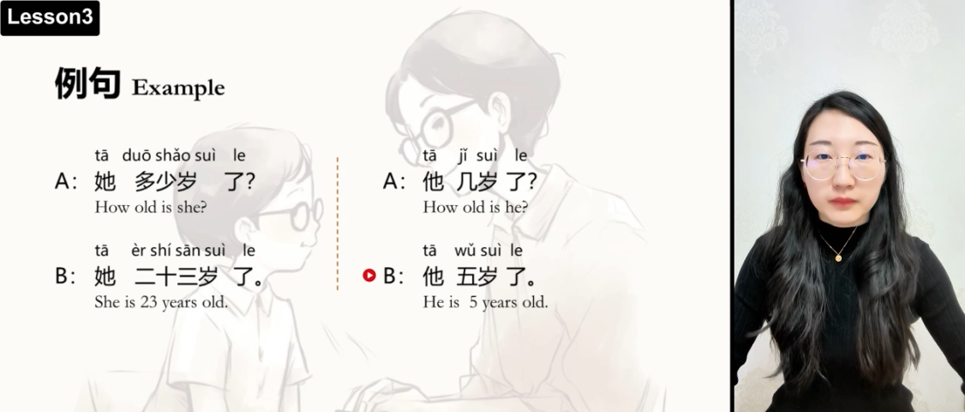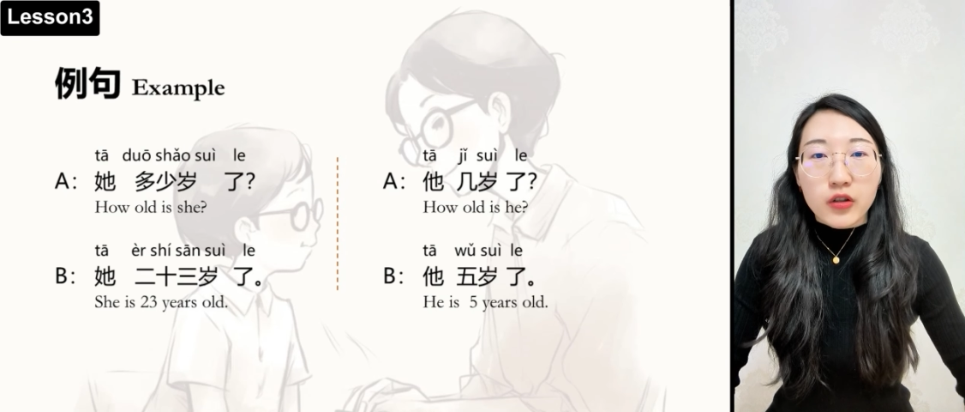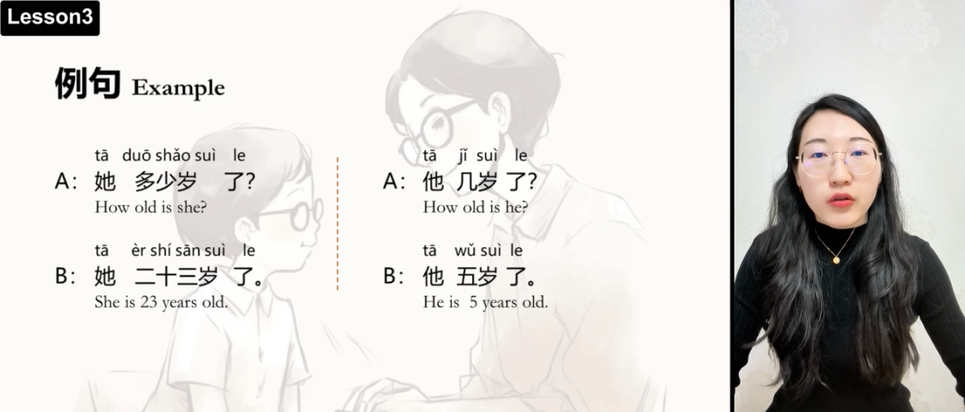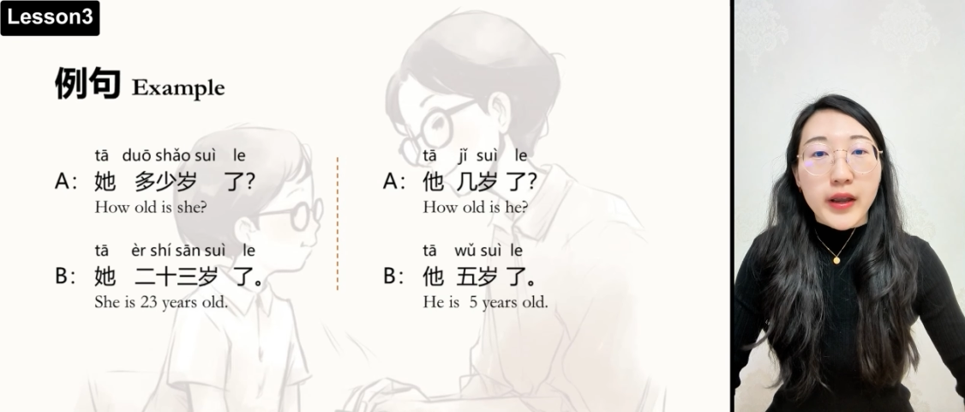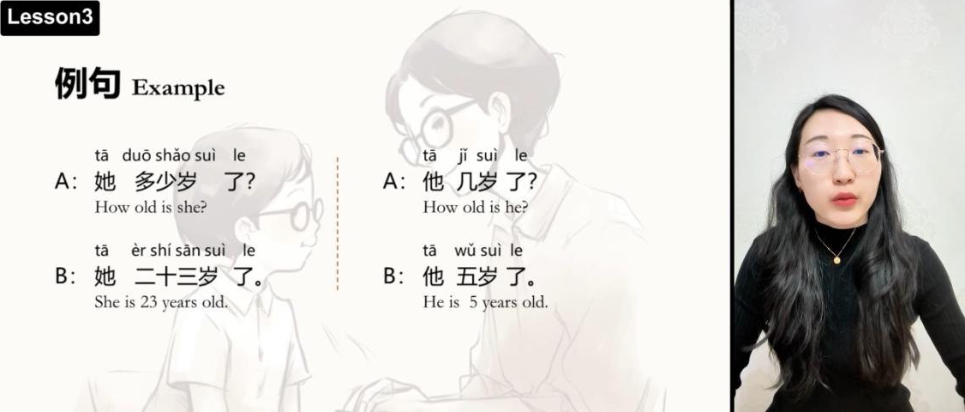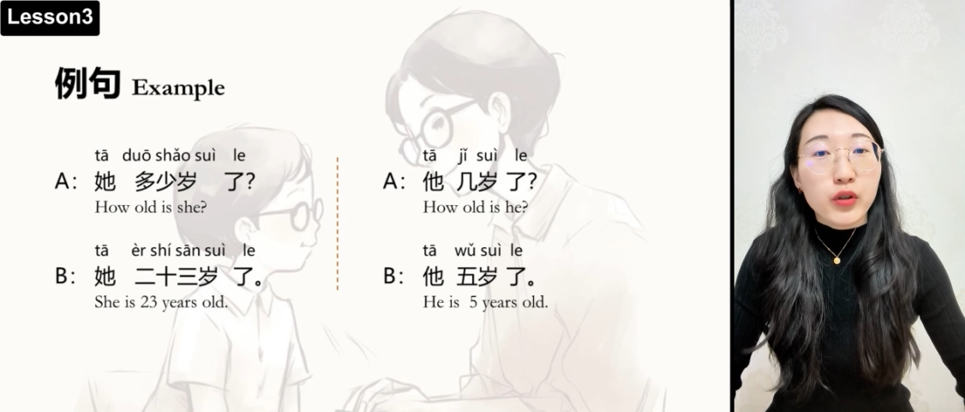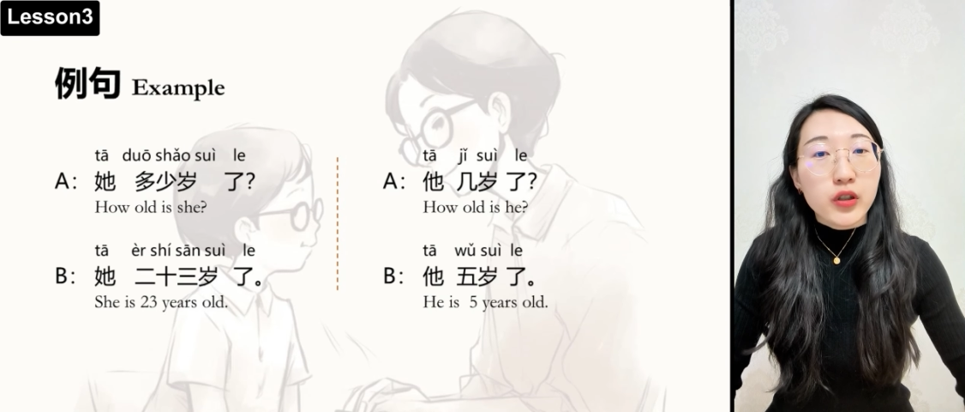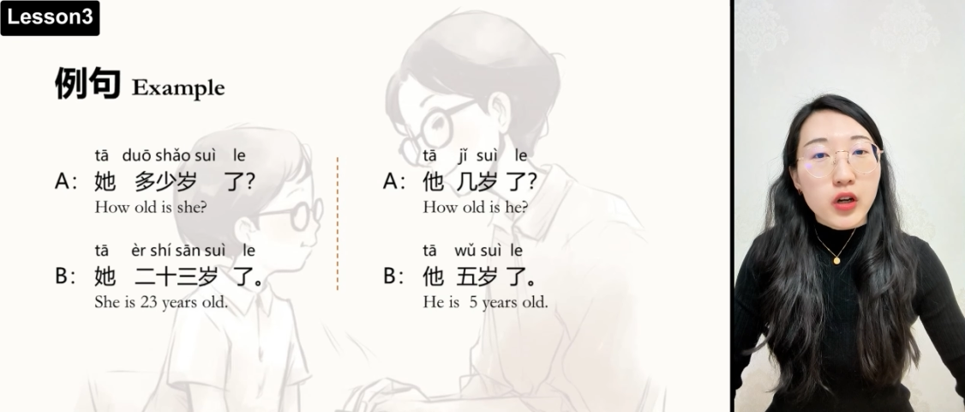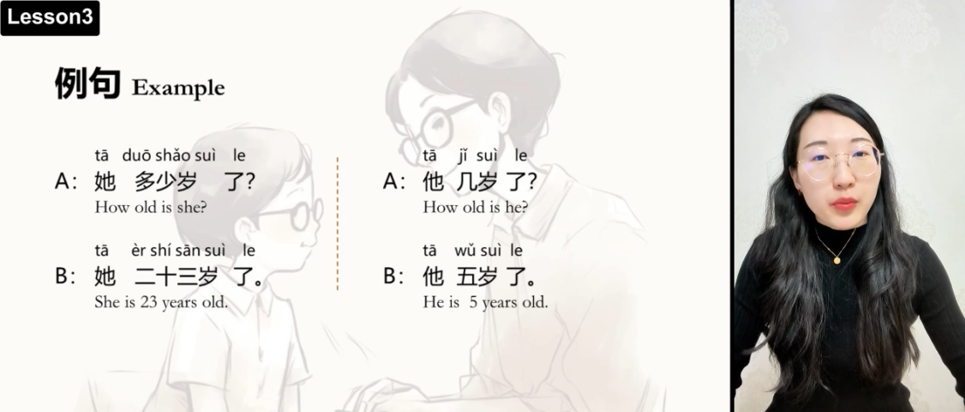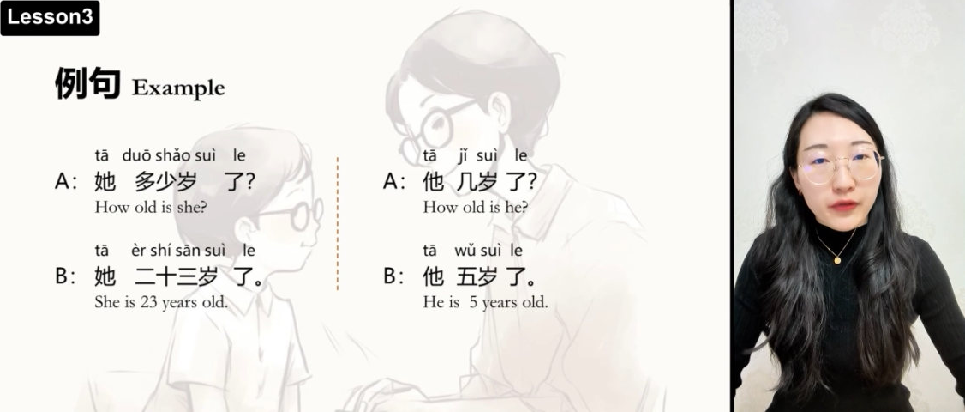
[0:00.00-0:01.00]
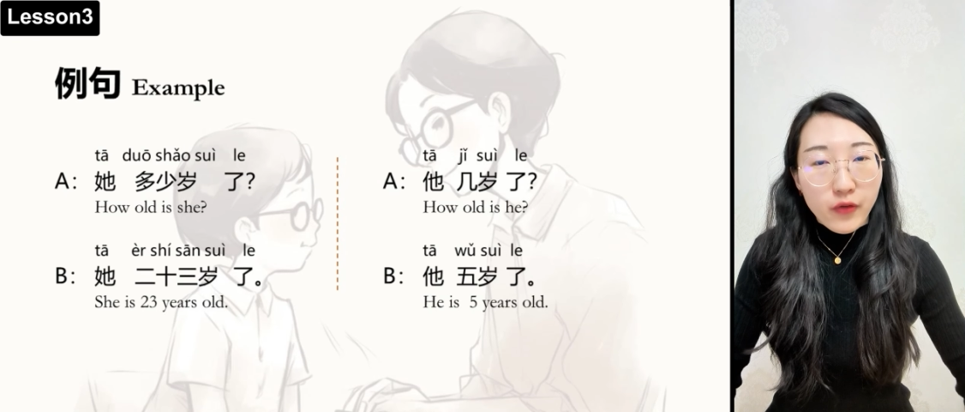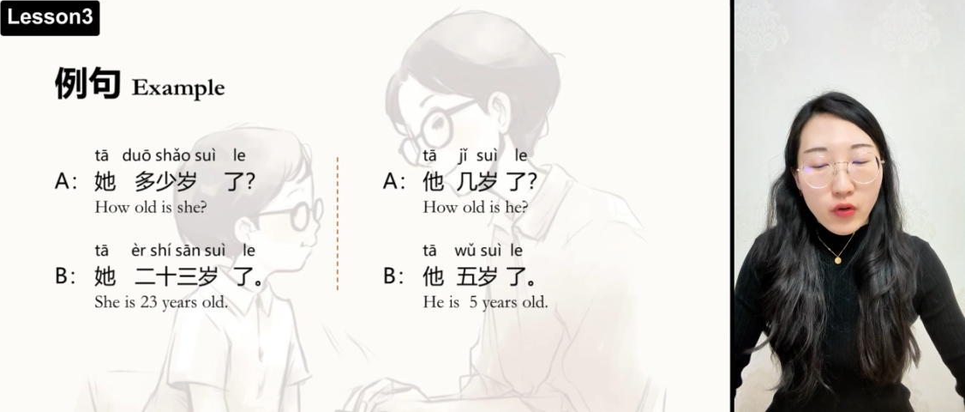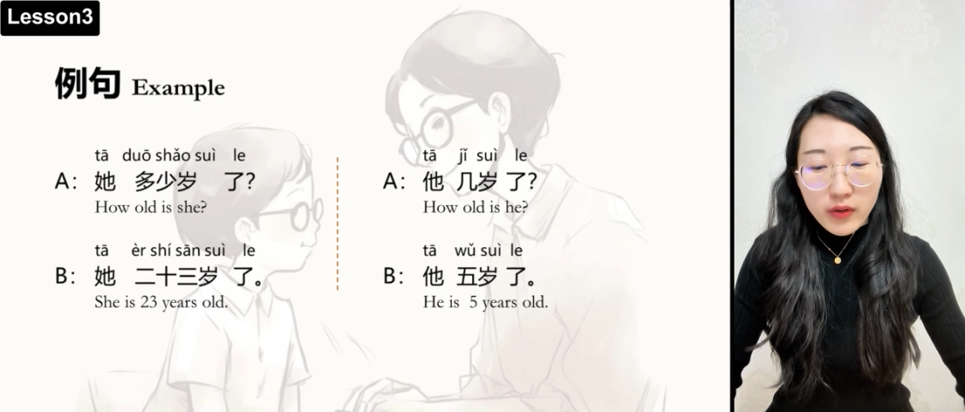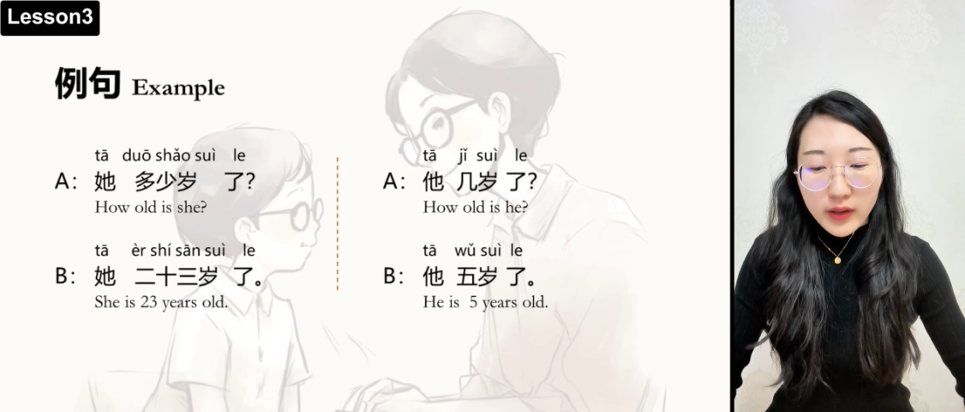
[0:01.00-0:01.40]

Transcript: So as we shared before,